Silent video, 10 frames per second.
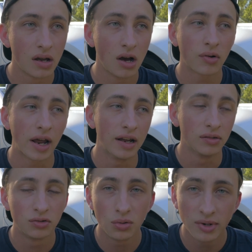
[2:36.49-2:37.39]
okay,
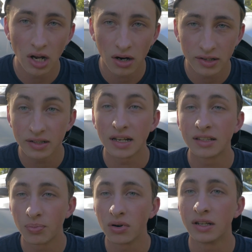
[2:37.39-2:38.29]
to be honest,
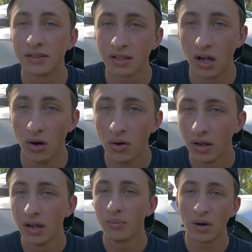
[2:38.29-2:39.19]
it's pretty slow.
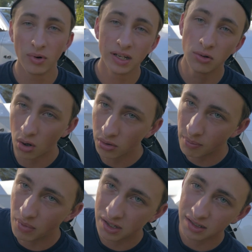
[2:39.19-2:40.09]
But when you own a
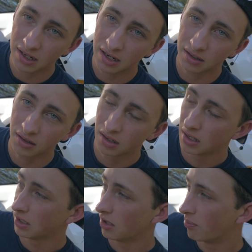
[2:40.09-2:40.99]
Mustang,
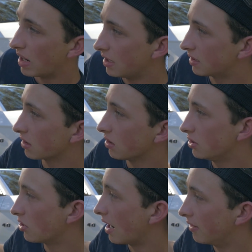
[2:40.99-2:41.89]
you're basically
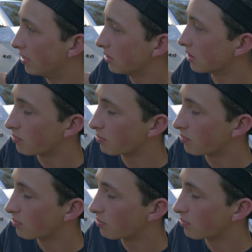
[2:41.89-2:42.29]
driving the